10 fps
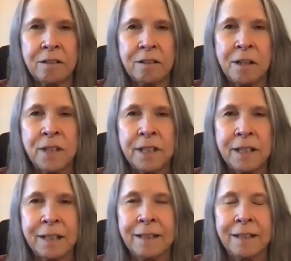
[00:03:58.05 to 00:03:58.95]

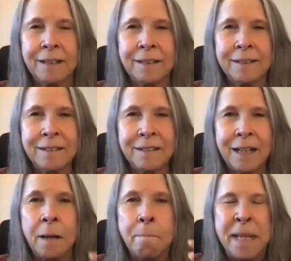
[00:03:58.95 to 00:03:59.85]
something
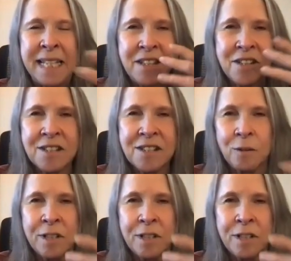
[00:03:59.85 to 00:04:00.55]
amiss